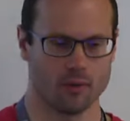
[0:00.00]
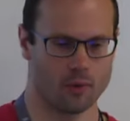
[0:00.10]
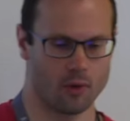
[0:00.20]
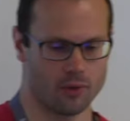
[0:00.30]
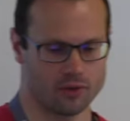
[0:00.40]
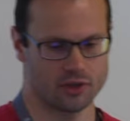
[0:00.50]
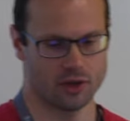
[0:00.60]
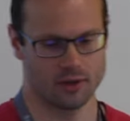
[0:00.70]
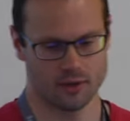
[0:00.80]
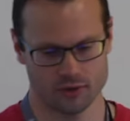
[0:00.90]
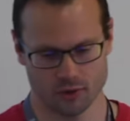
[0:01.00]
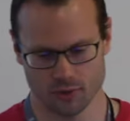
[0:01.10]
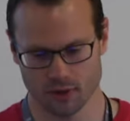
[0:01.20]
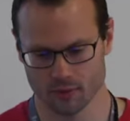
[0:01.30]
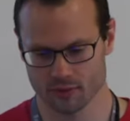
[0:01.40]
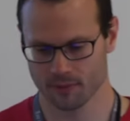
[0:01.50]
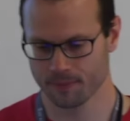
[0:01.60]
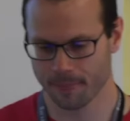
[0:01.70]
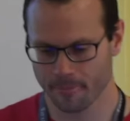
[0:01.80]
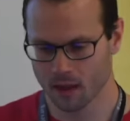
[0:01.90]
for all the ch children nodes.
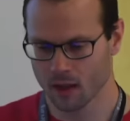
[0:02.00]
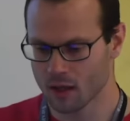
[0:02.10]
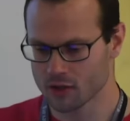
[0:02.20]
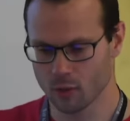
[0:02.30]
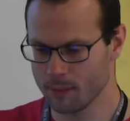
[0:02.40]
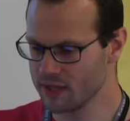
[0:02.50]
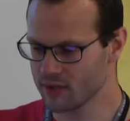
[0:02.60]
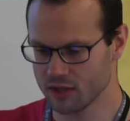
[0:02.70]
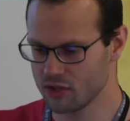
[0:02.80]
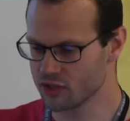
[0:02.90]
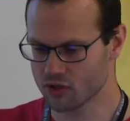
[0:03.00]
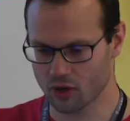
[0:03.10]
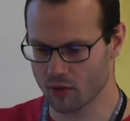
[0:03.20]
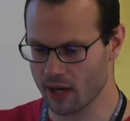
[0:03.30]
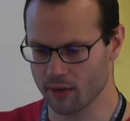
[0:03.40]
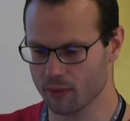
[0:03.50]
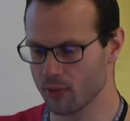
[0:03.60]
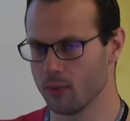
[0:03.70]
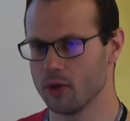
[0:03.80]
So we basically just start cranking through.